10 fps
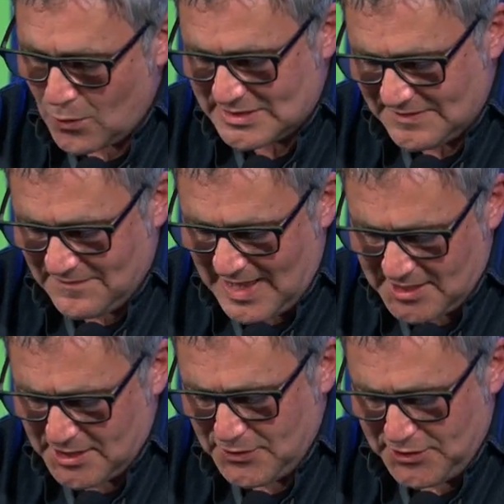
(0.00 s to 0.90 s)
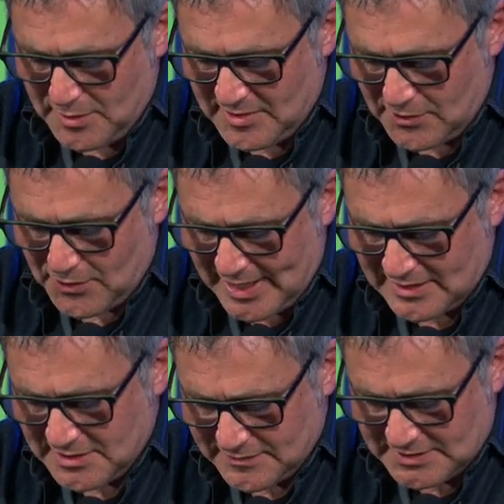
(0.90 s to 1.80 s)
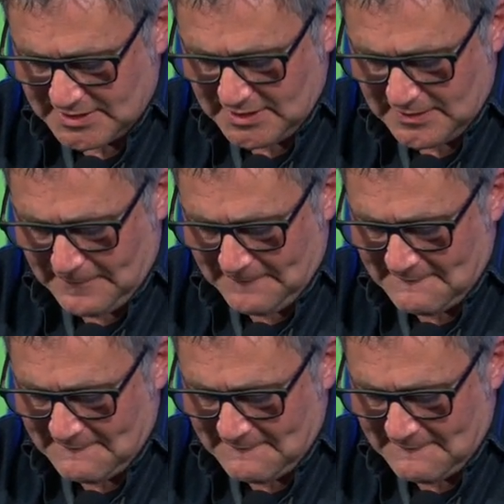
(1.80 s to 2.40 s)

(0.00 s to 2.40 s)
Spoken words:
or devalue human creativity?